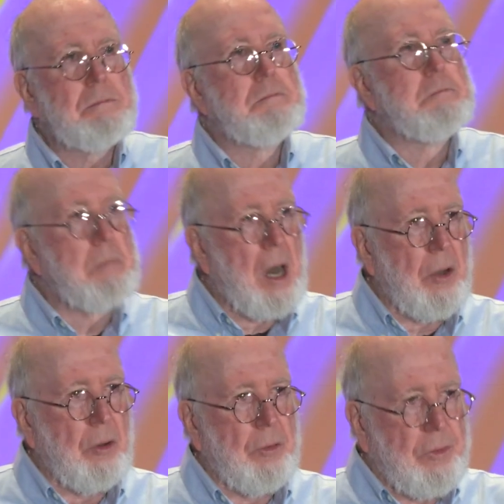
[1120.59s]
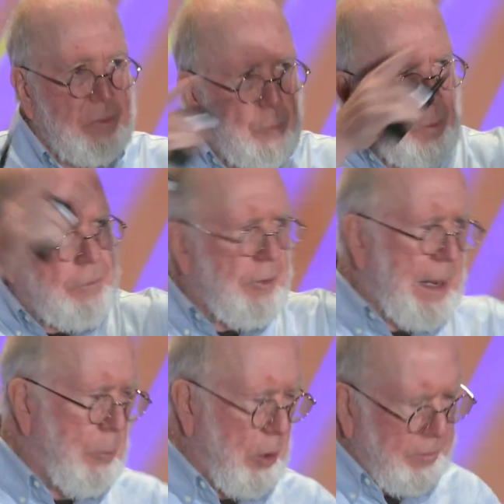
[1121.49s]
models, four
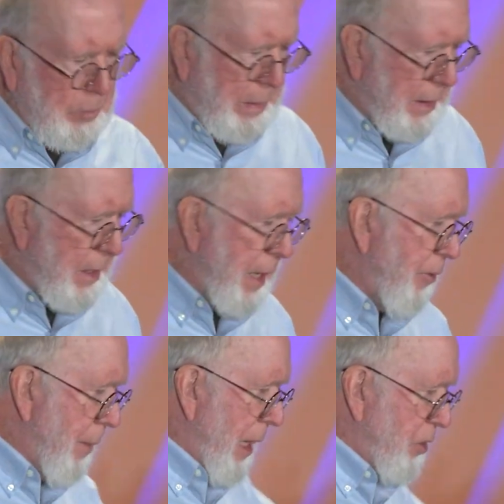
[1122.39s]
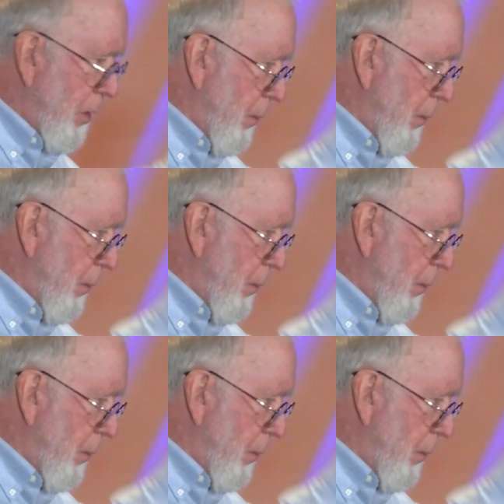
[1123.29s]
frameworks we can kind of imagine